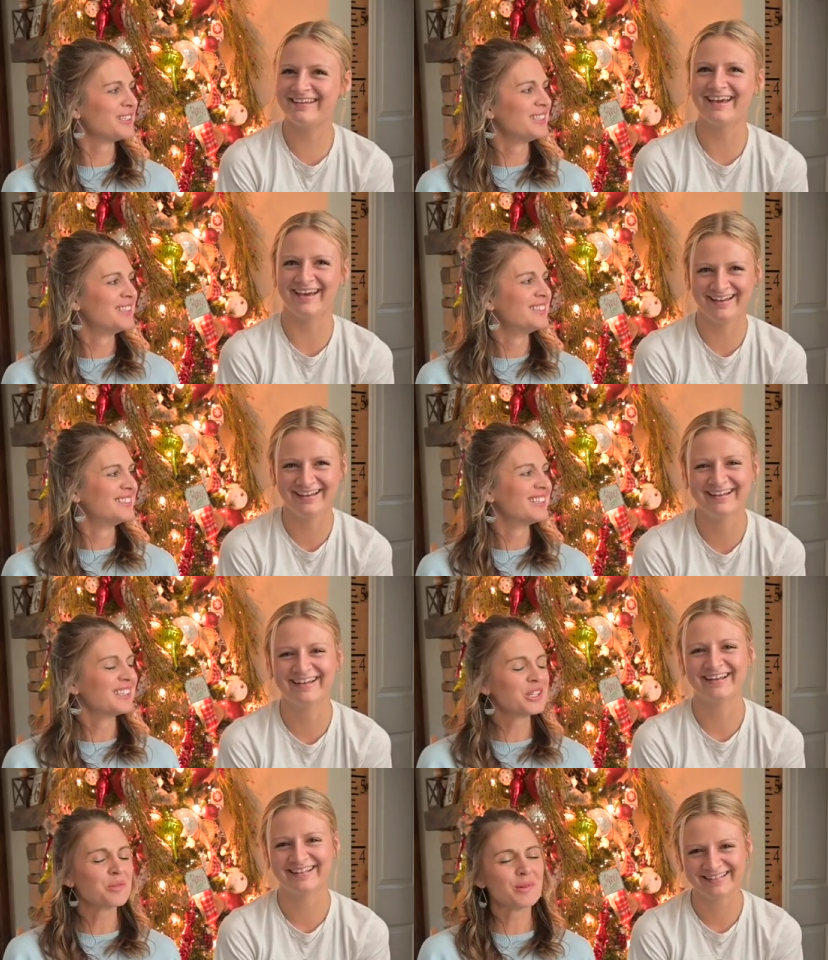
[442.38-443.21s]
Speaker 1: yeah.
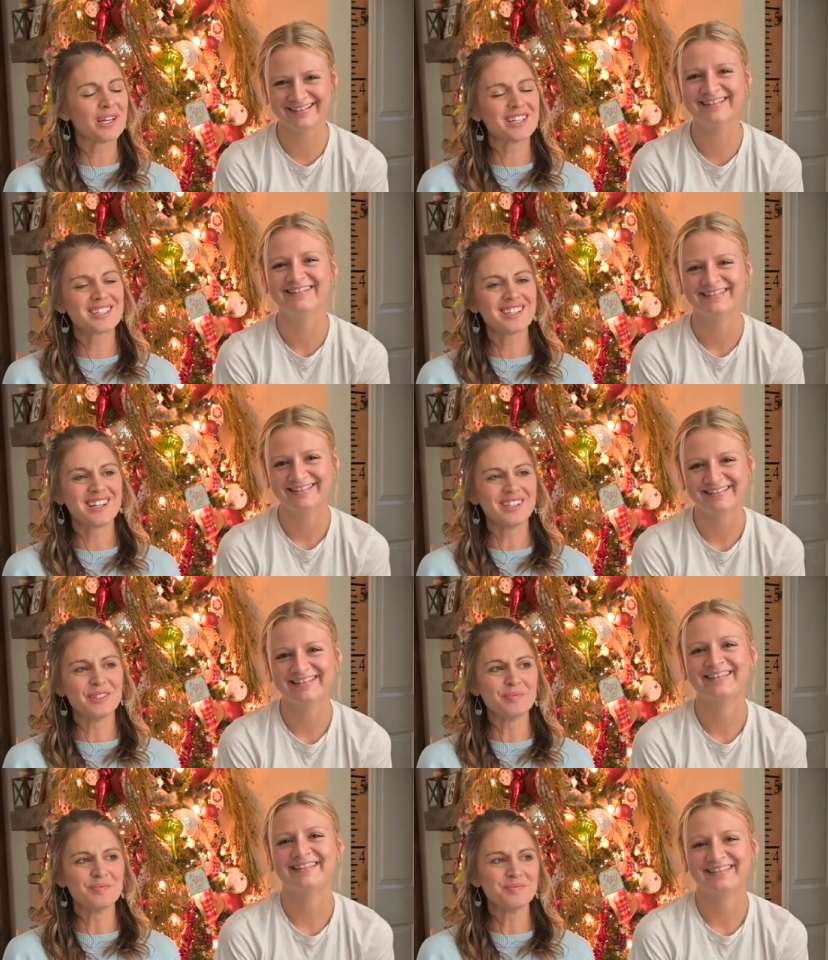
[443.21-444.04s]
A little bit.
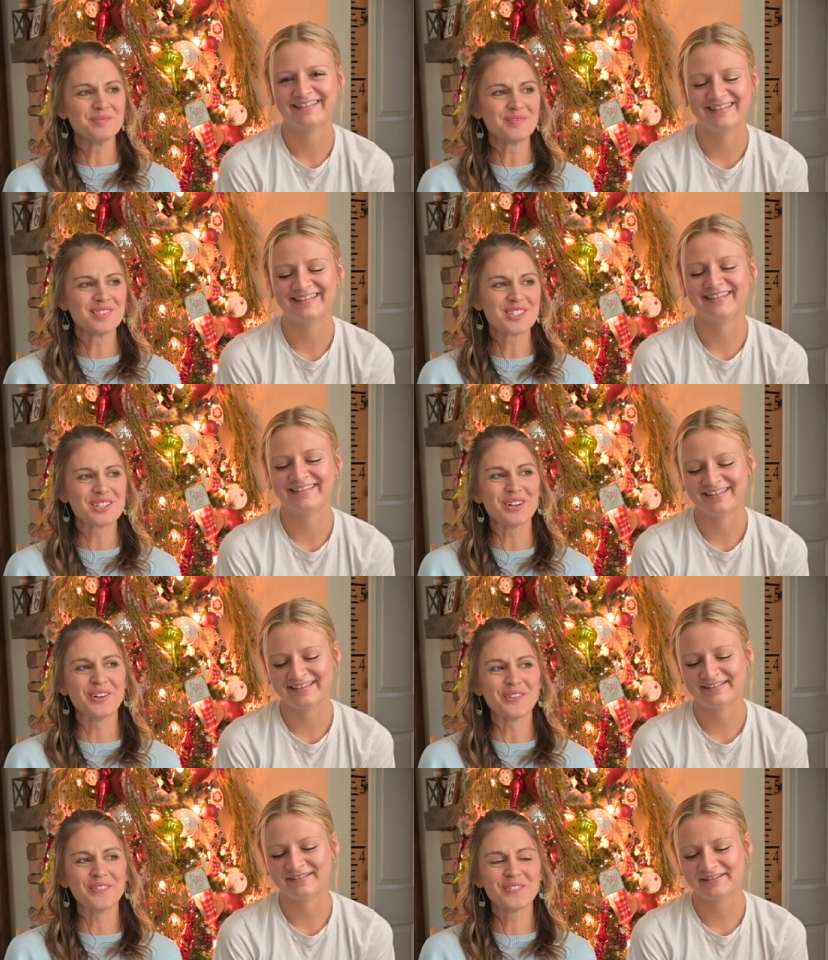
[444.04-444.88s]
Um,
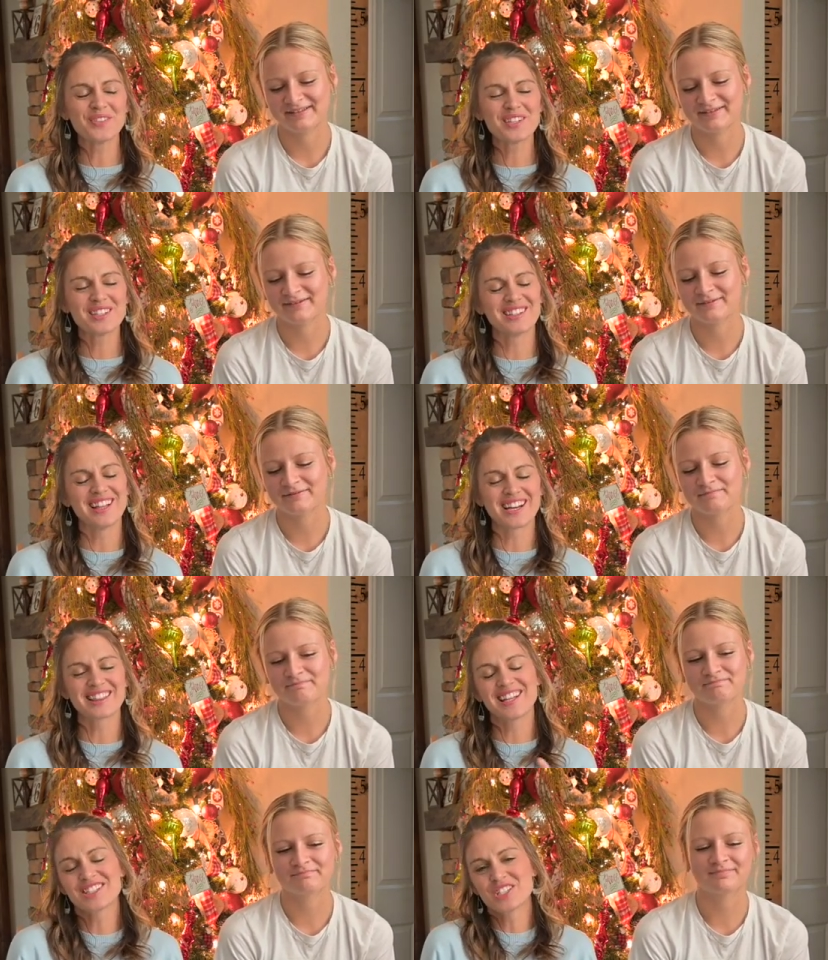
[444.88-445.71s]
so
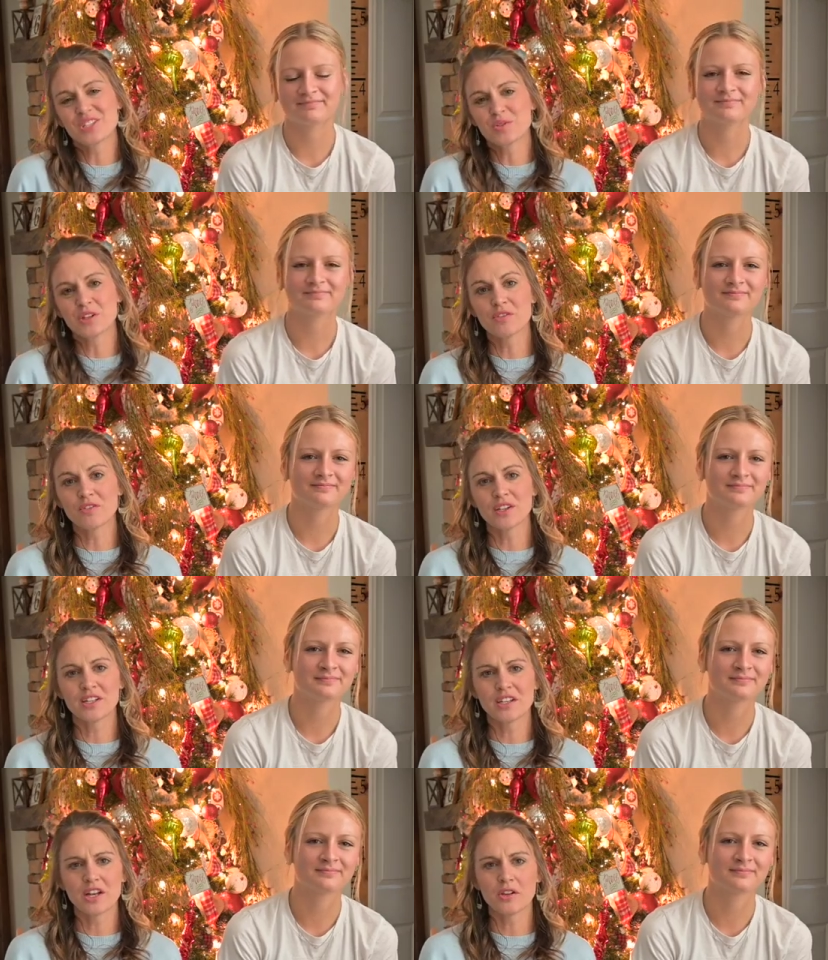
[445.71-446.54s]
like that's just really fun
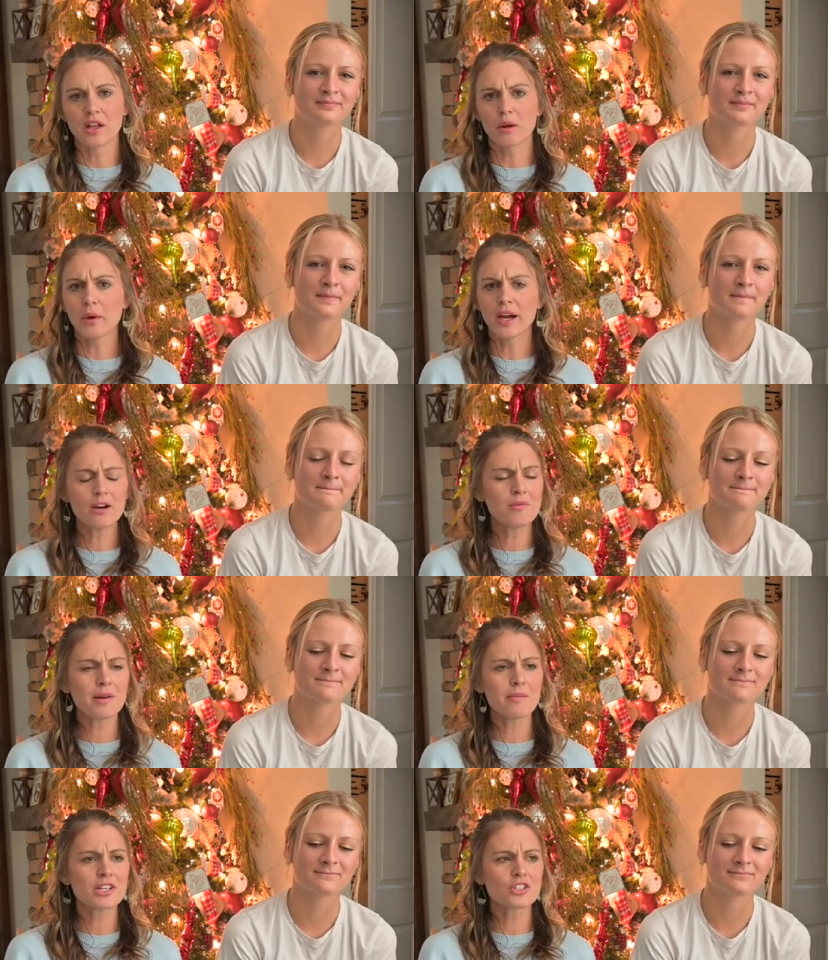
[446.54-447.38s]
to know. Like, well, how
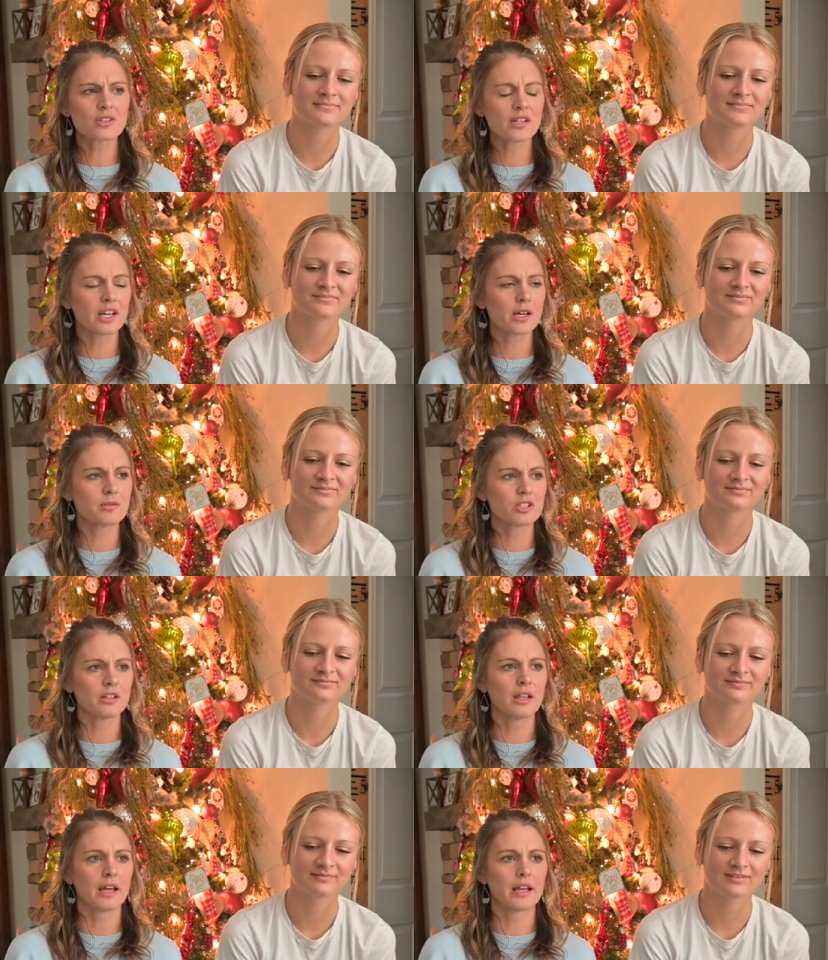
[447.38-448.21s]
am I measuring up
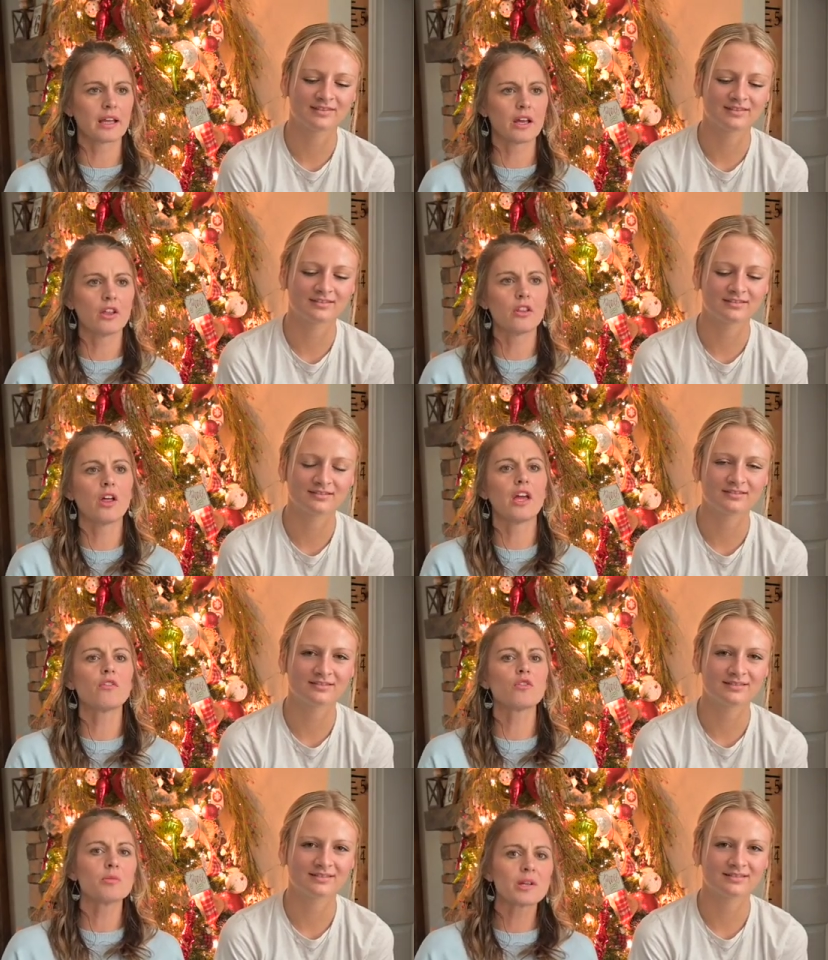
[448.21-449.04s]
to like
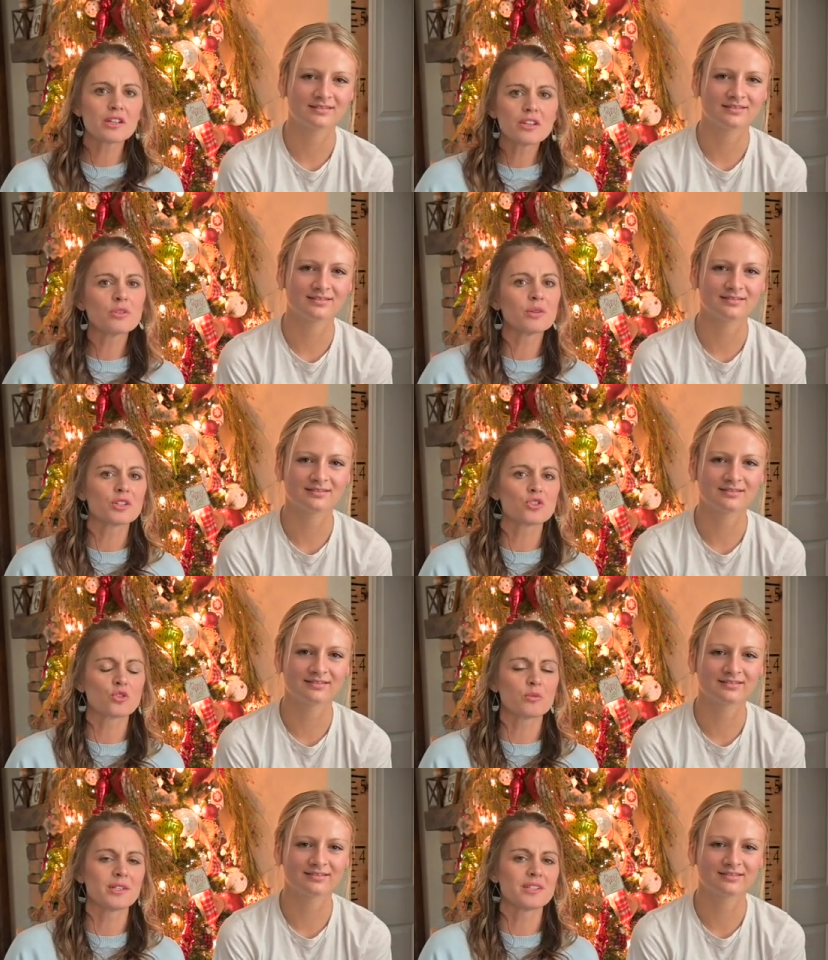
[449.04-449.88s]
everybody doing
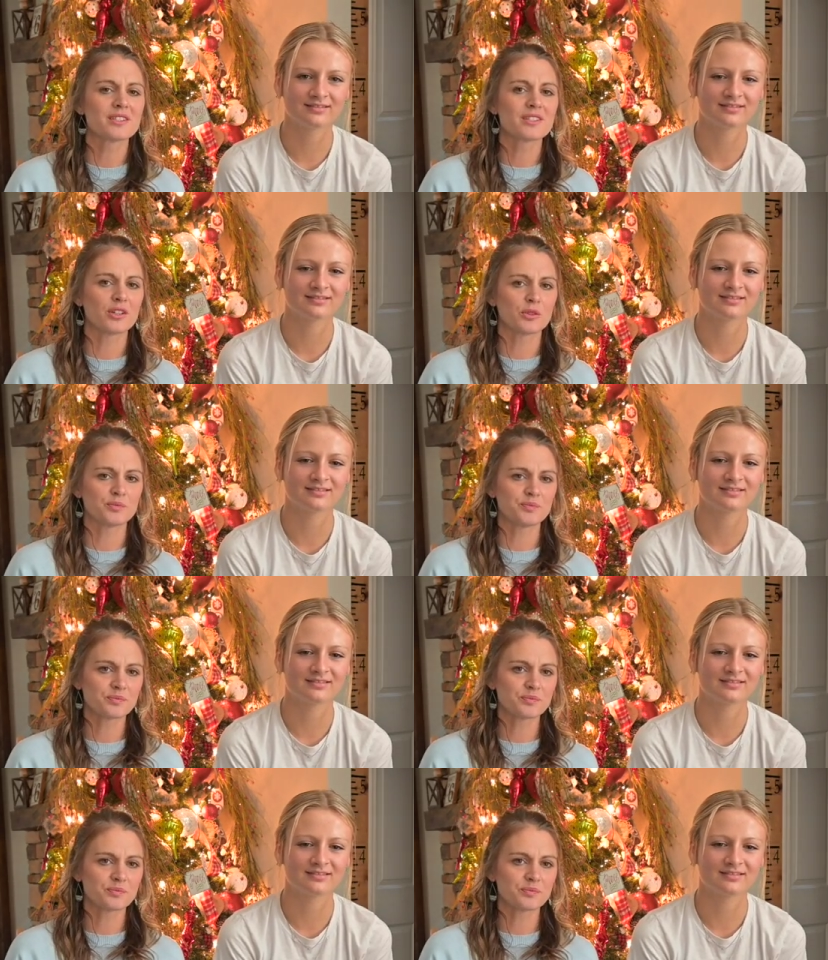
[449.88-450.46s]
Shormann? So